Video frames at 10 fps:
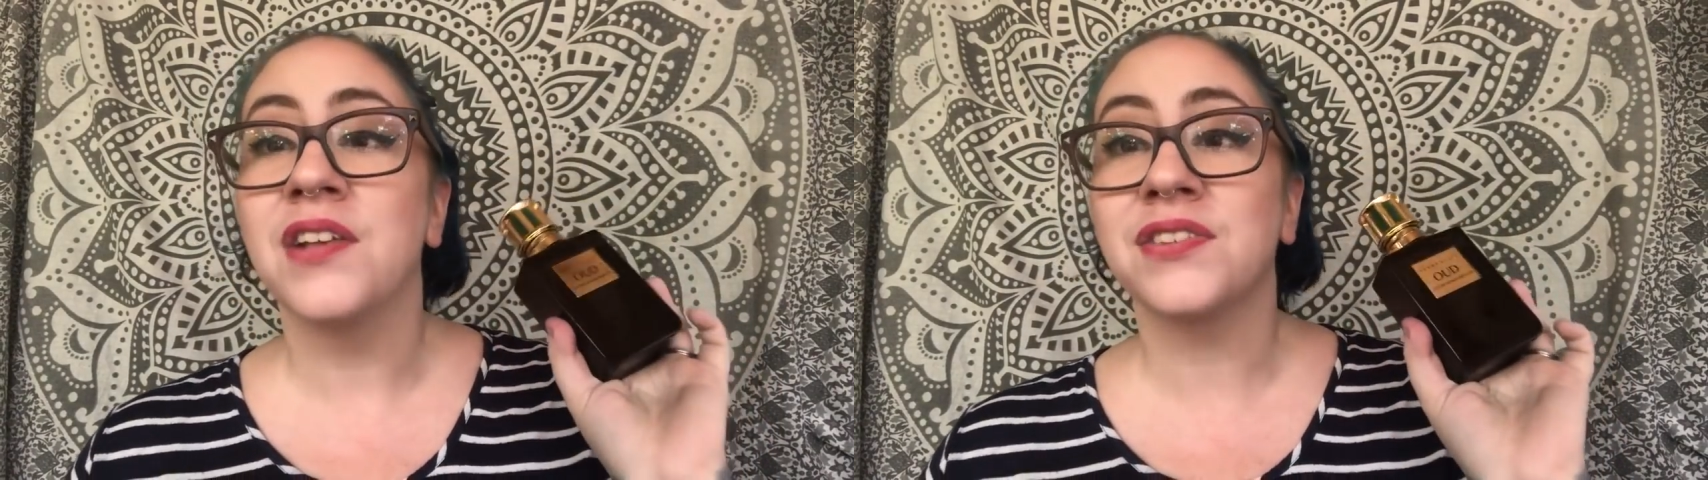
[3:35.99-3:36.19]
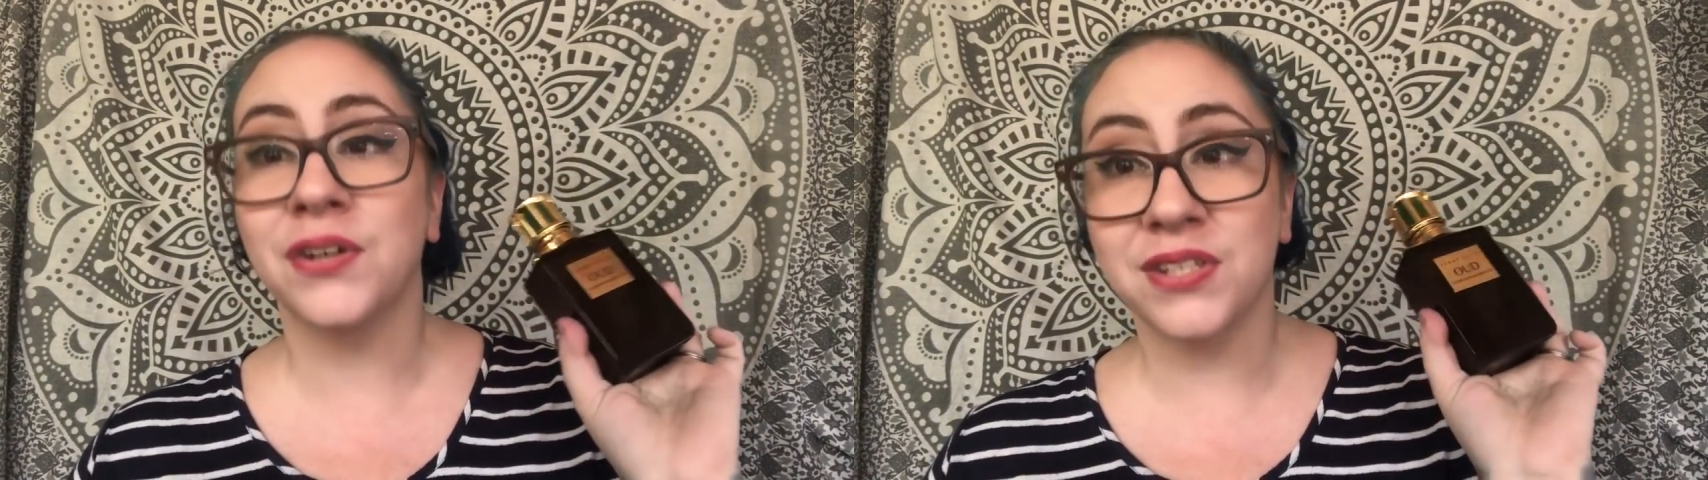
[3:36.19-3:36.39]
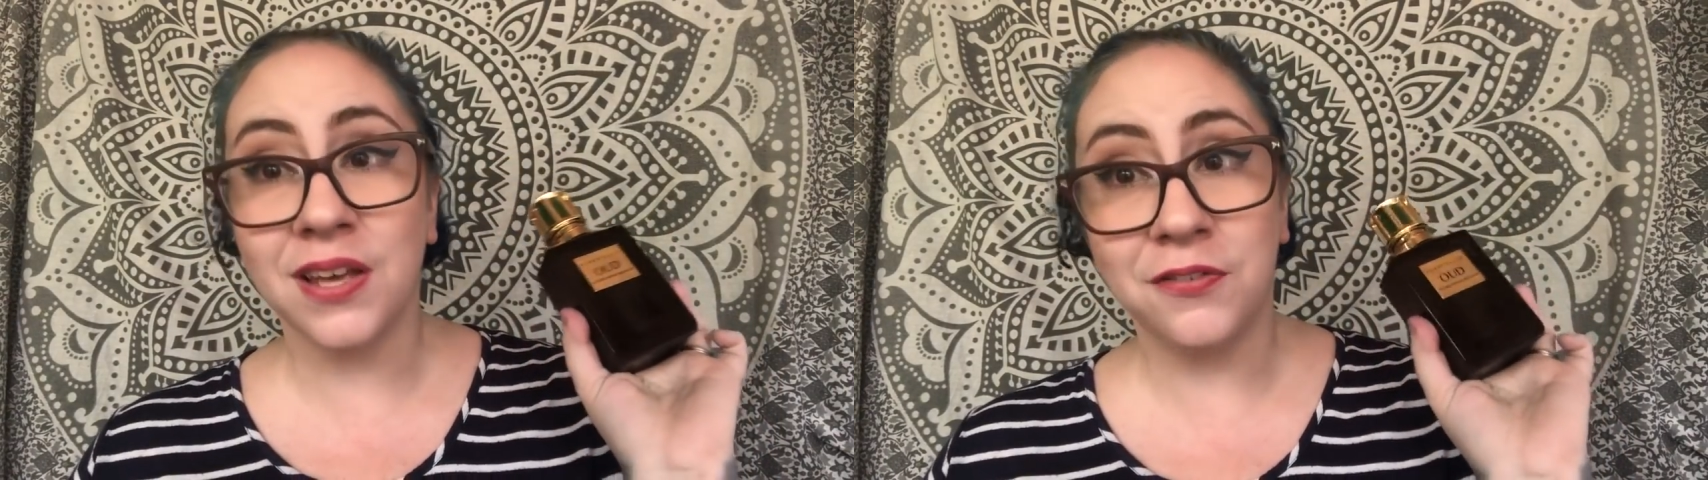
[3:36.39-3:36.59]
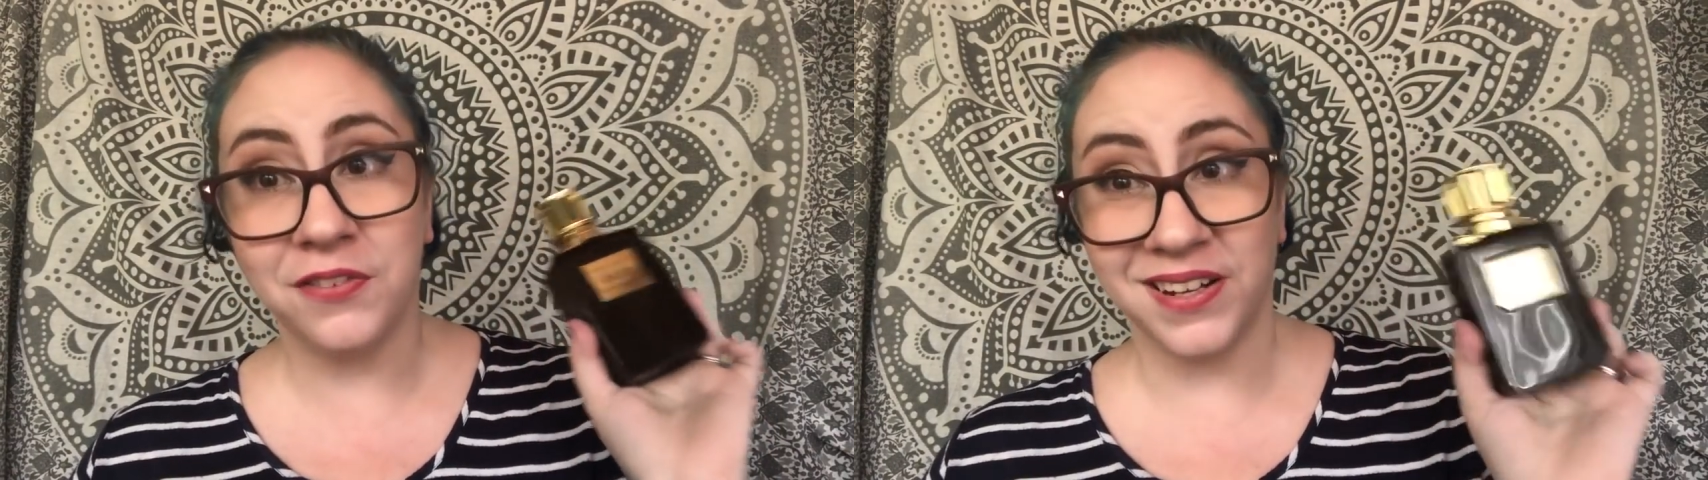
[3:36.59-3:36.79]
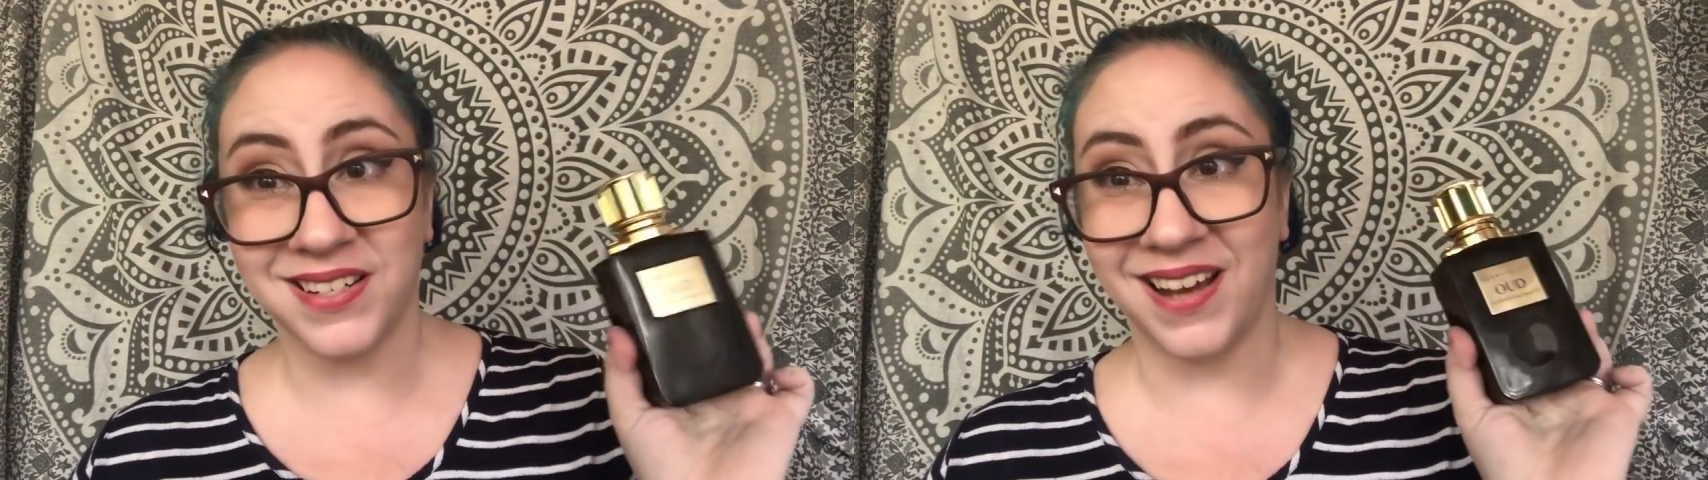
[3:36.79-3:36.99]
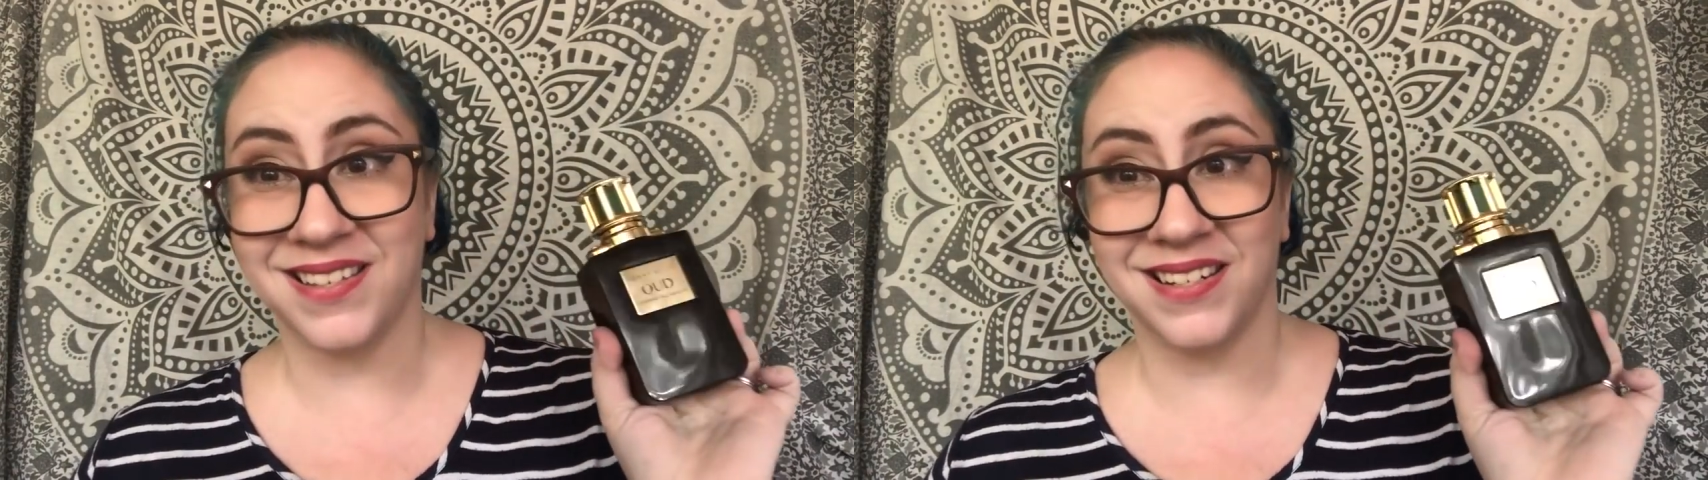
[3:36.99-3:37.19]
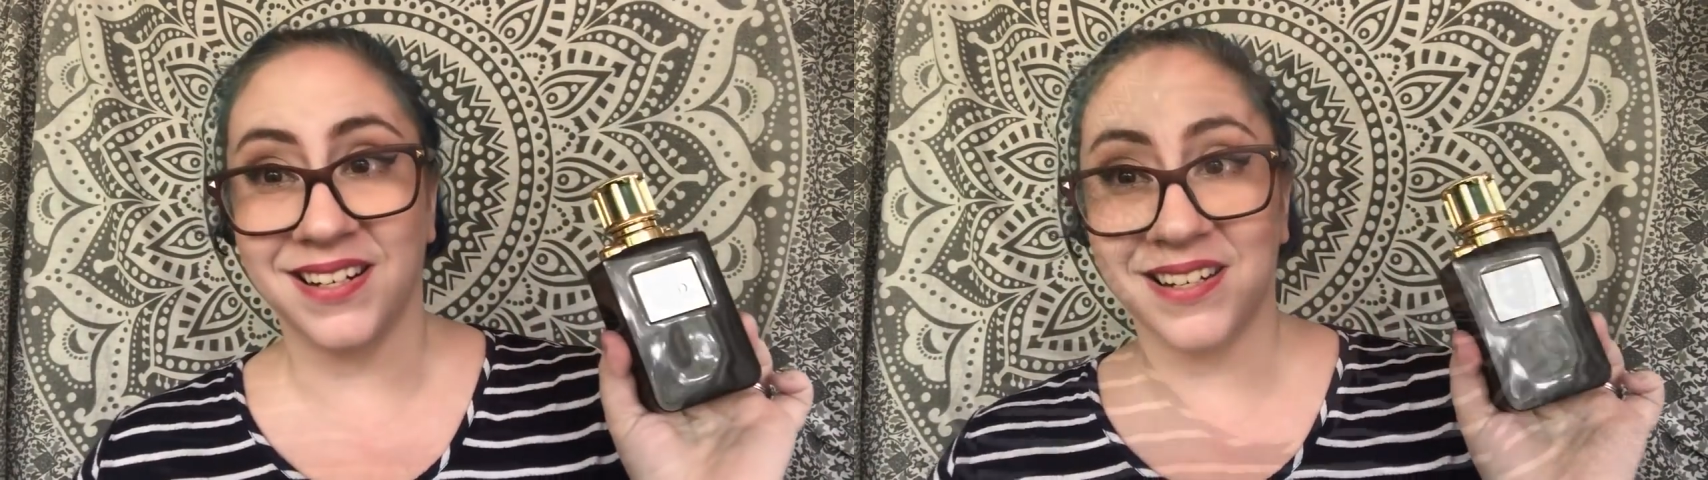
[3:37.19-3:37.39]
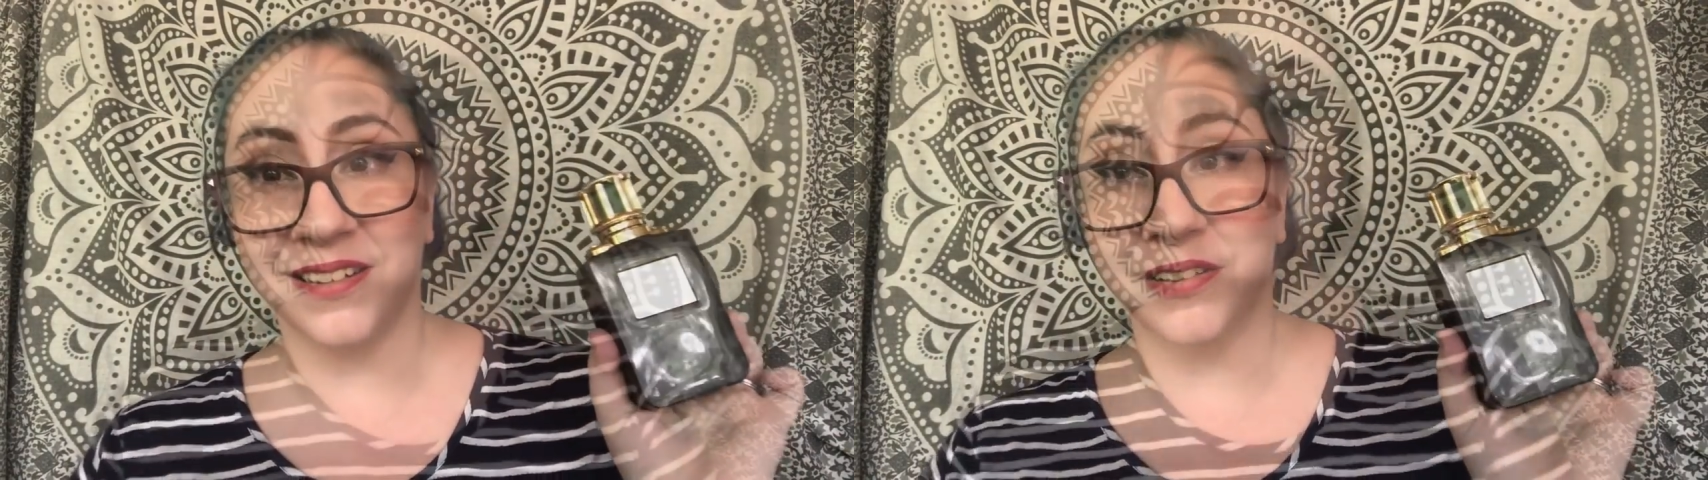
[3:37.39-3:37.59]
so it's a fantastic deal.